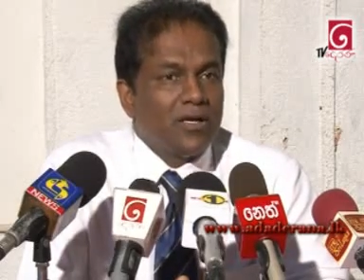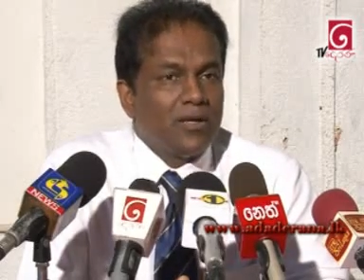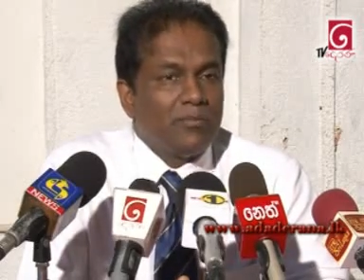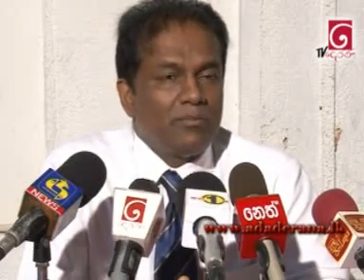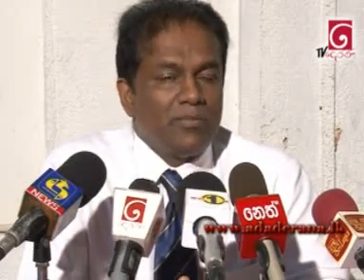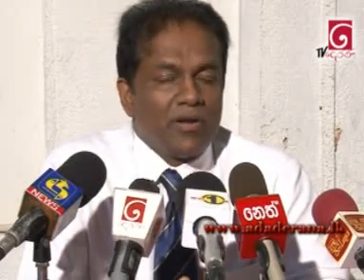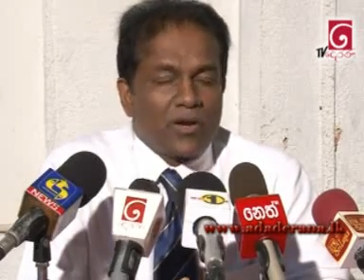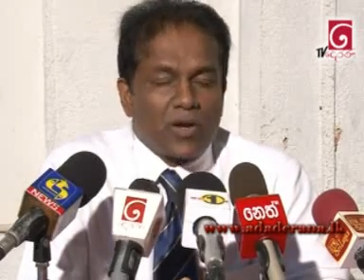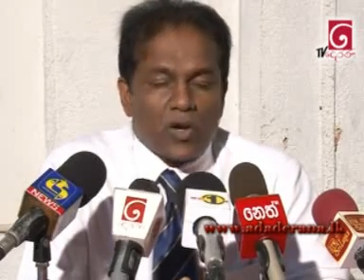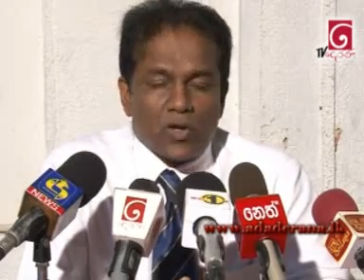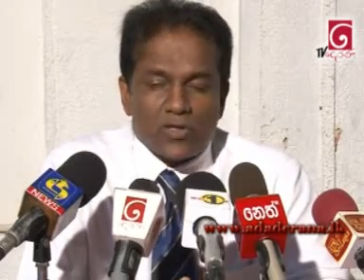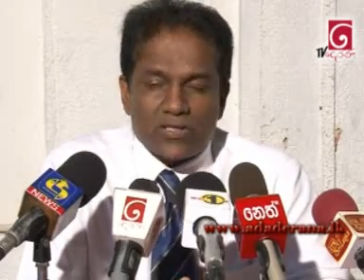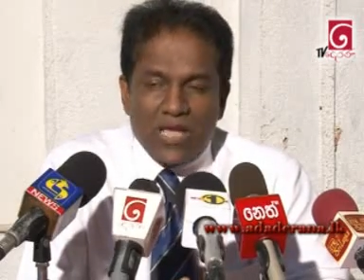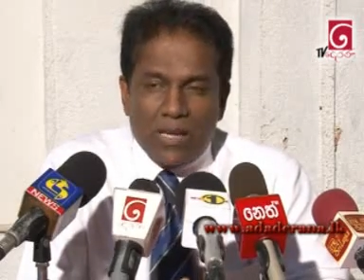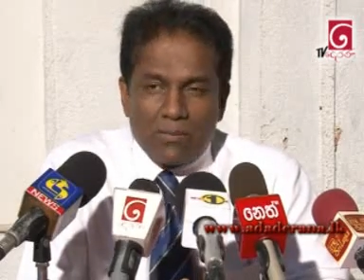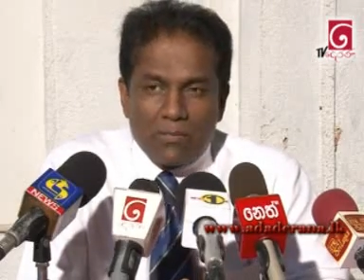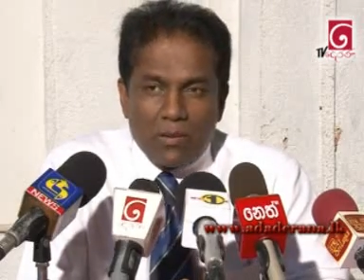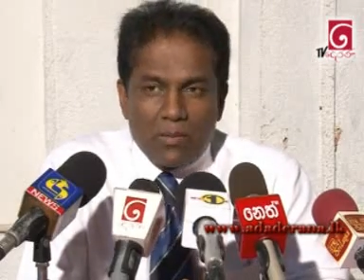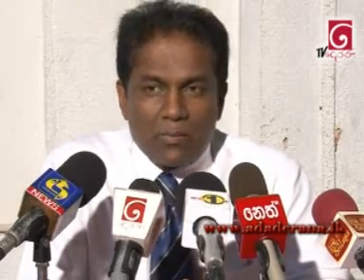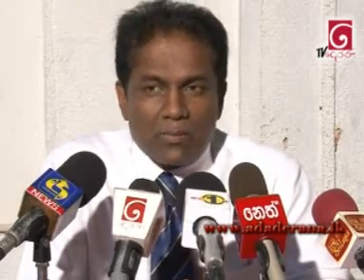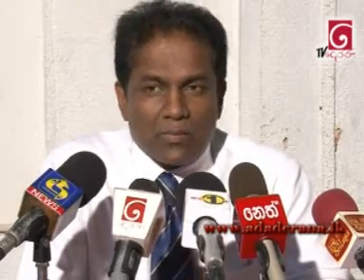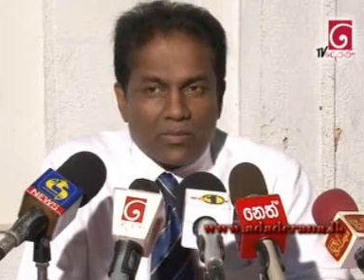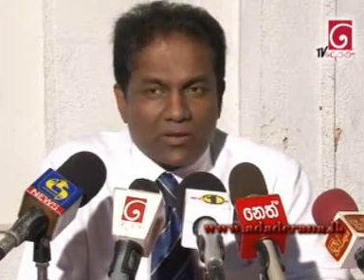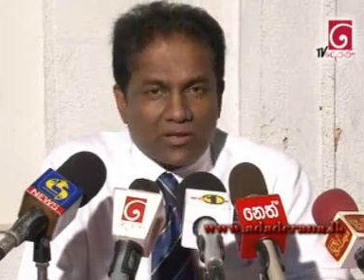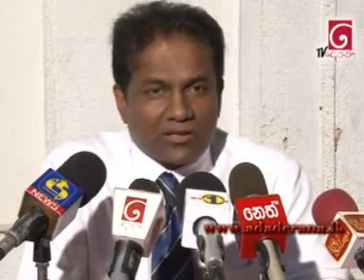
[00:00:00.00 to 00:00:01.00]
Because I am a
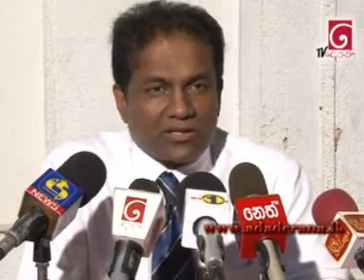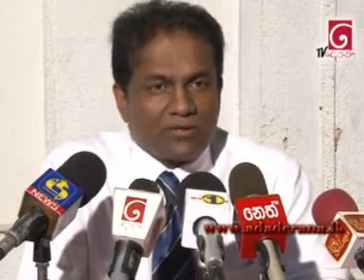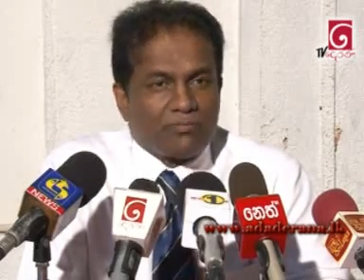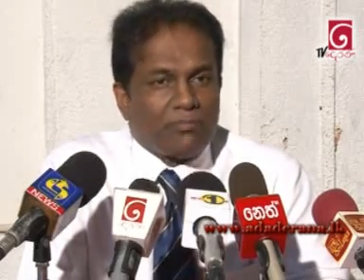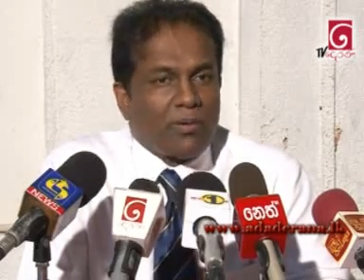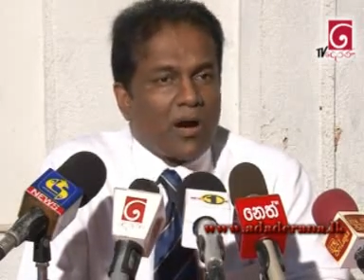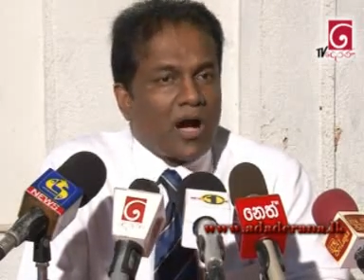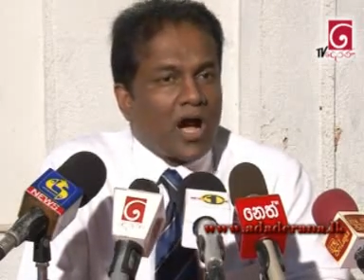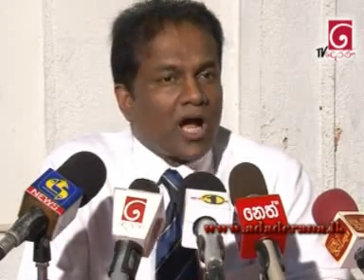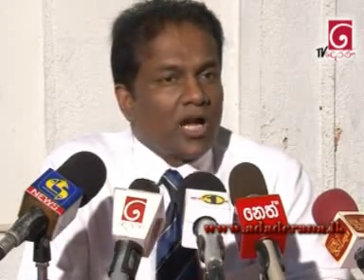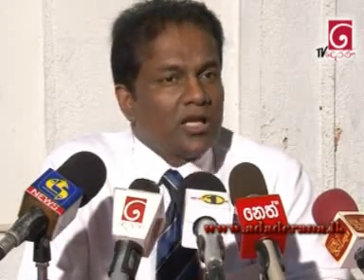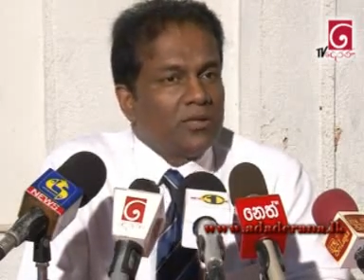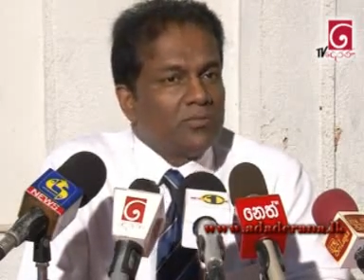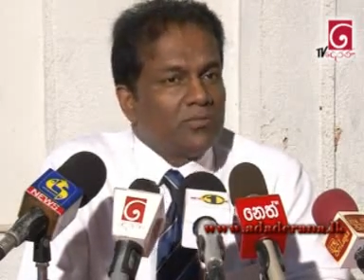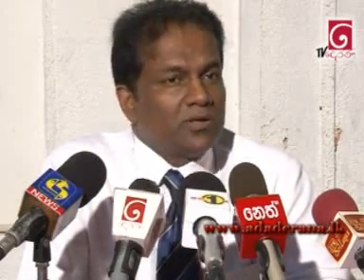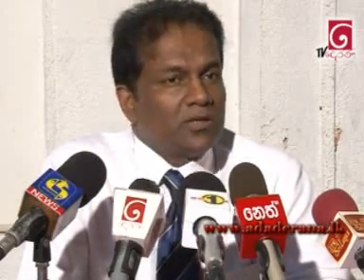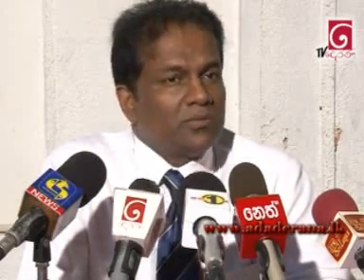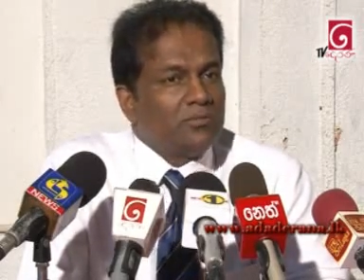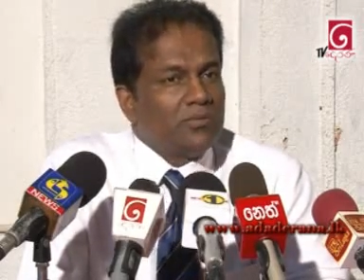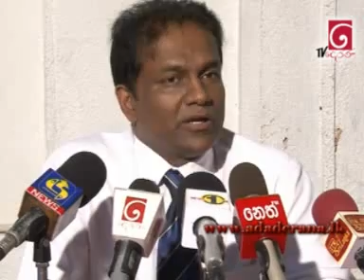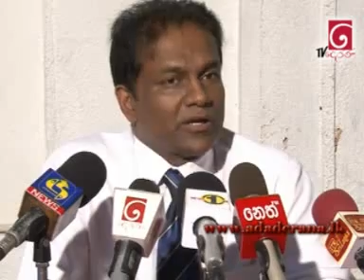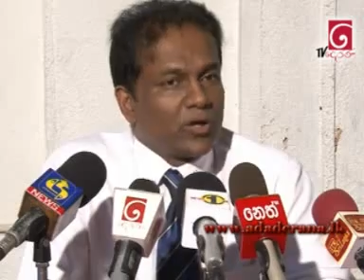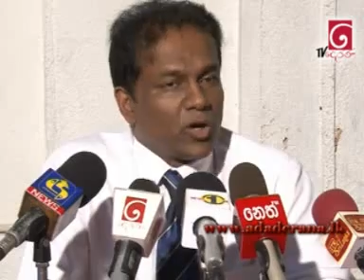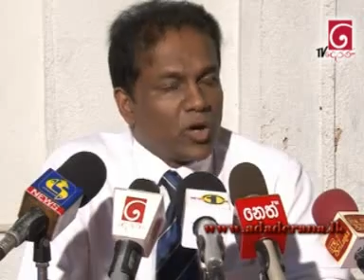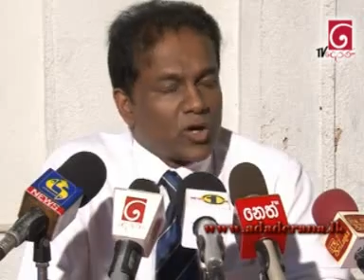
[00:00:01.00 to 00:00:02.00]
member of the parliament,
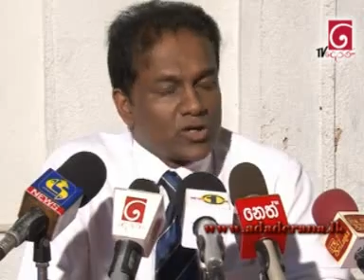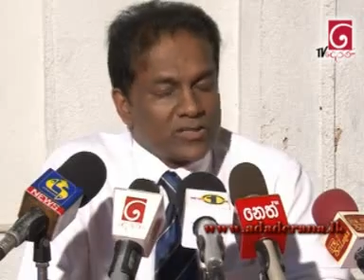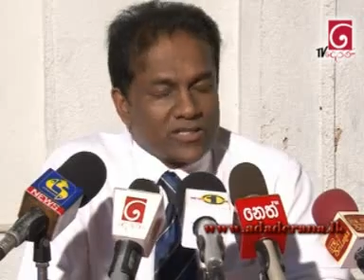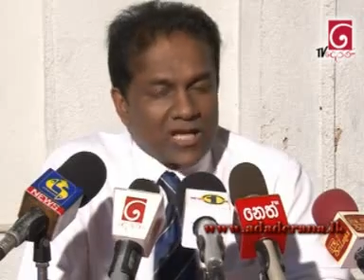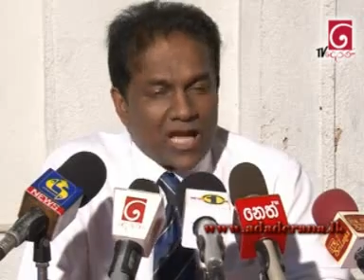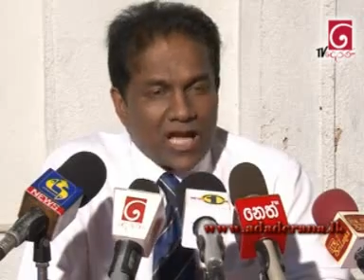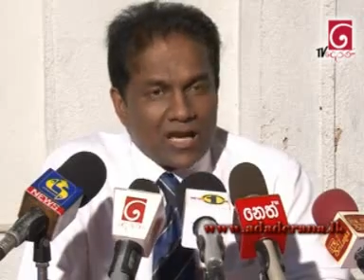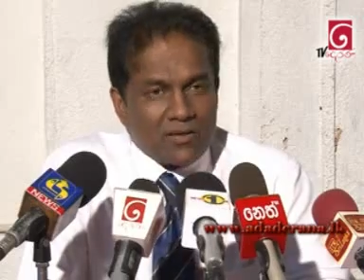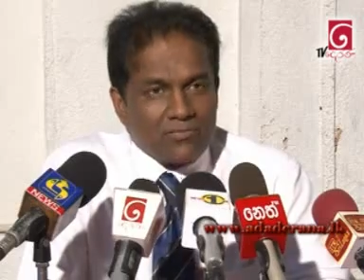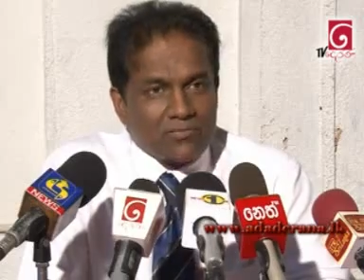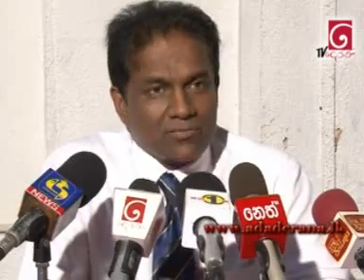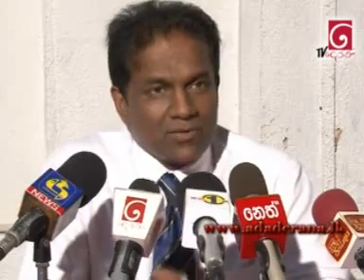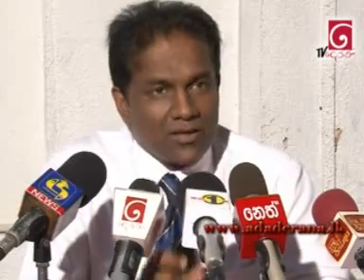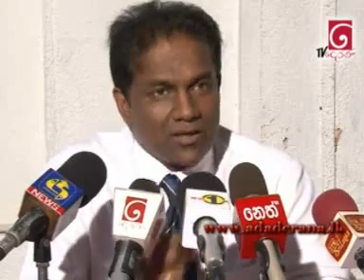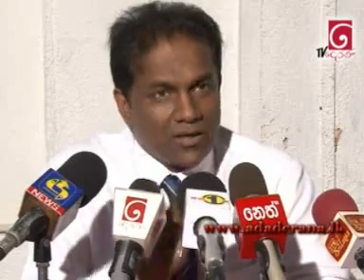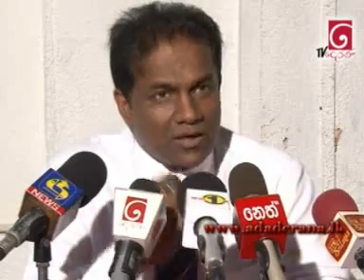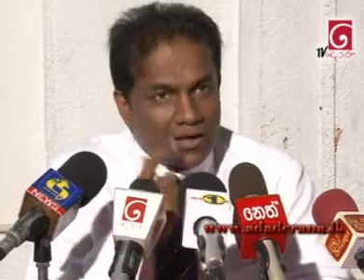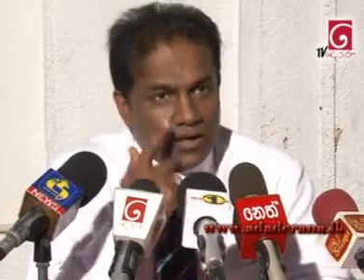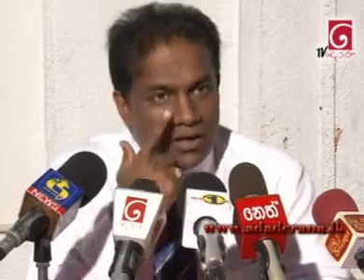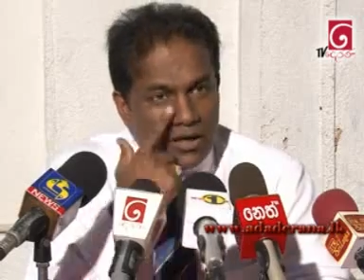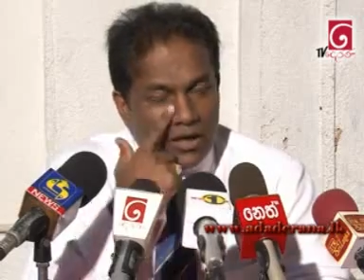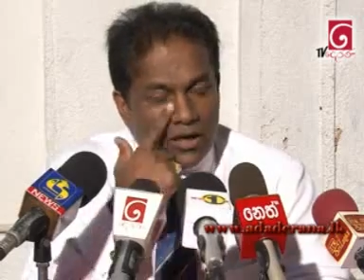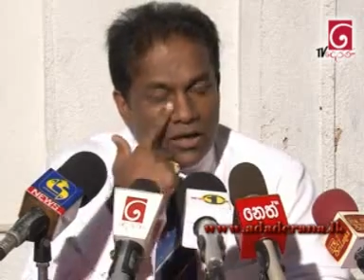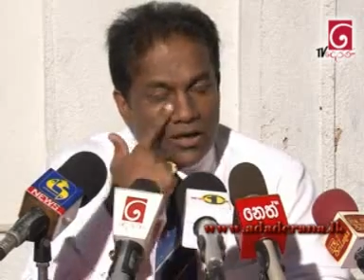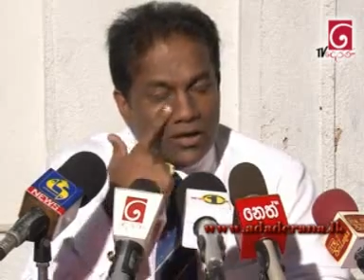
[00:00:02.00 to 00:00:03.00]
because I am
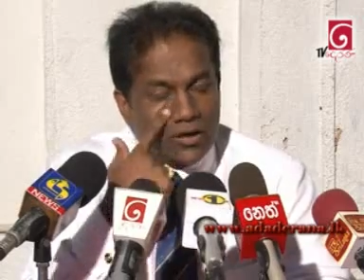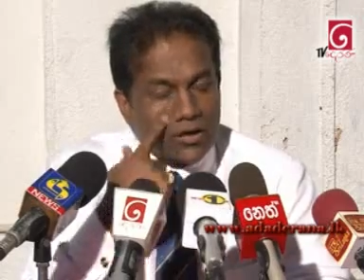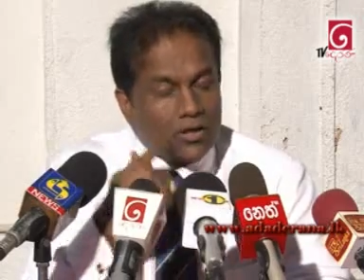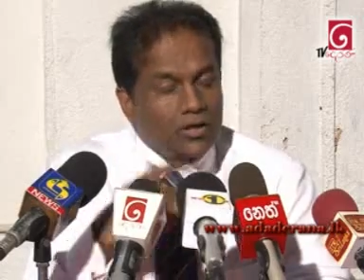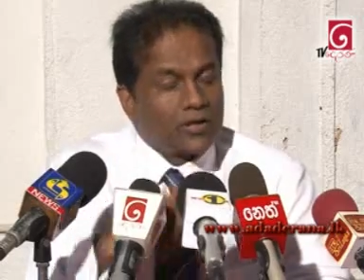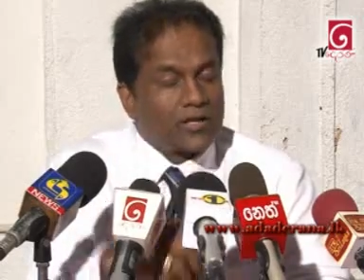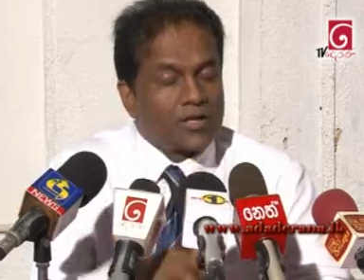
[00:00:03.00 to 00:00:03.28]
uh,